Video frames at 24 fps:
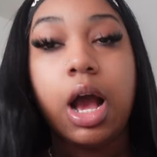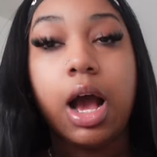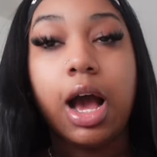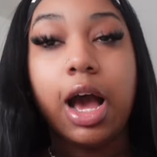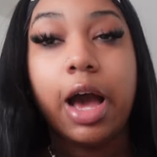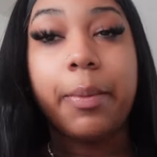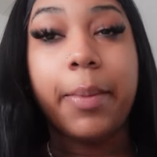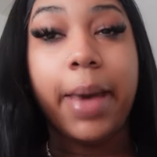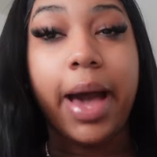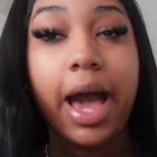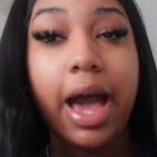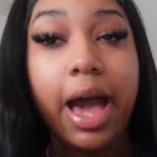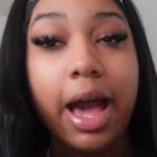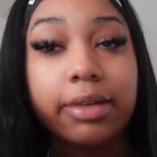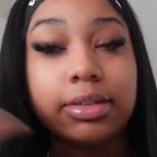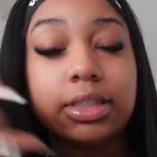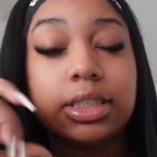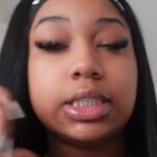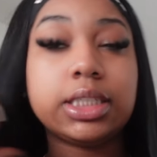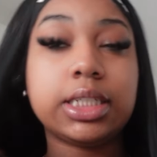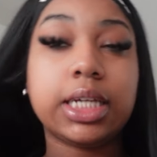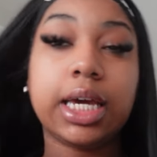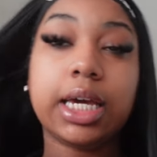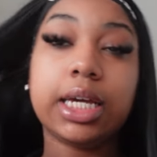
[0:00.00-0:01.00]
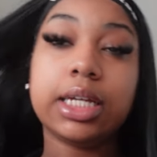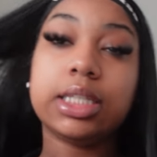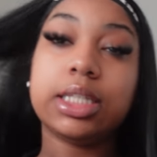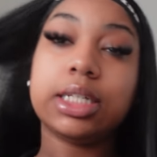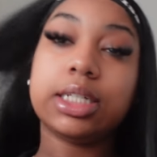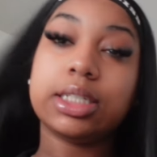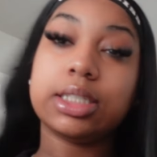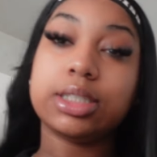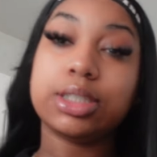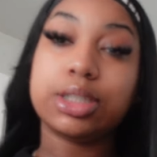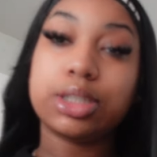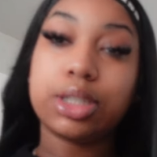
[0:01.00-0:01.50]
I have to take
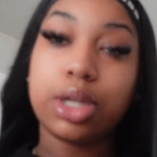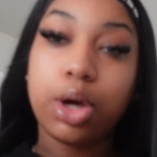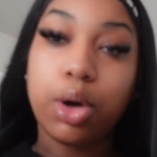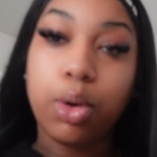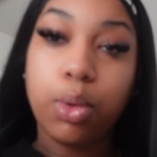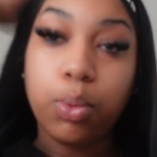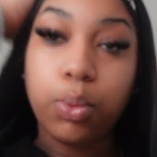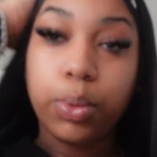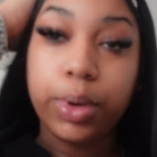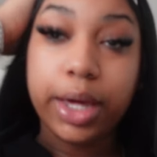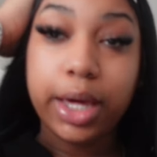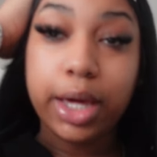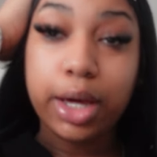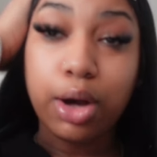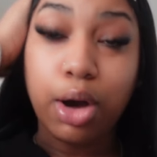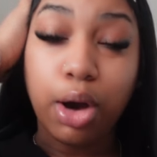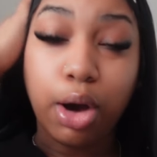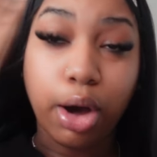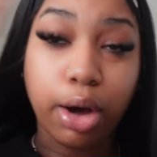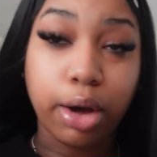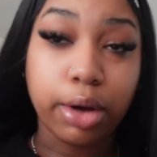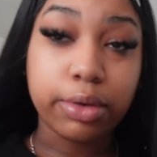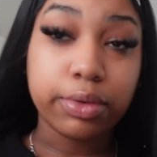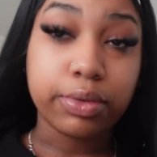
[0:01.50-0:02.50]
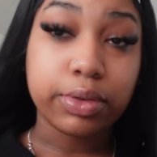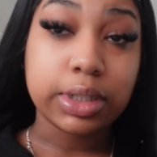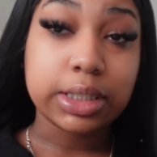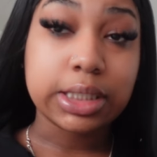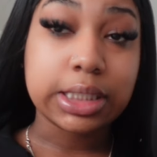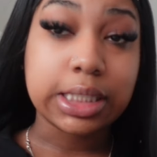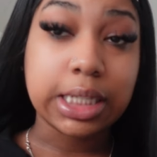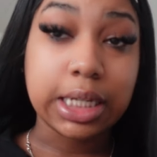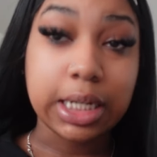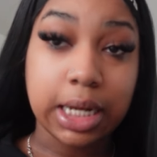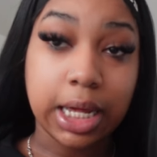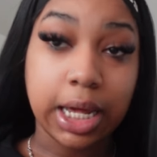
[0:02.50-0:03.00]
this wig
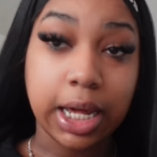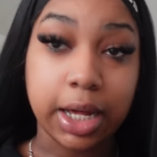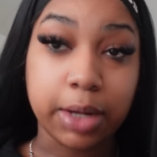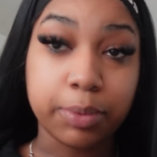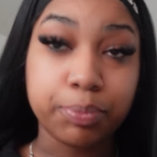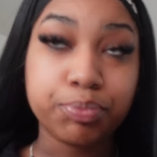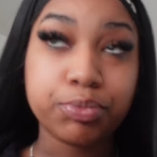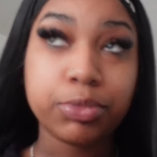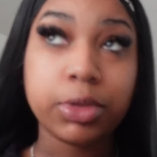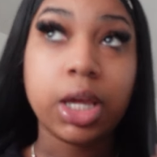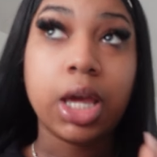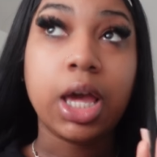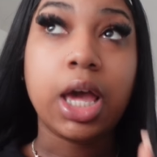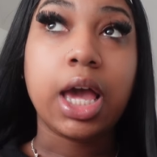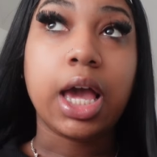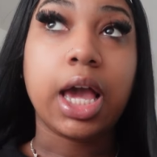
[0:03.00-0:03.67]
off today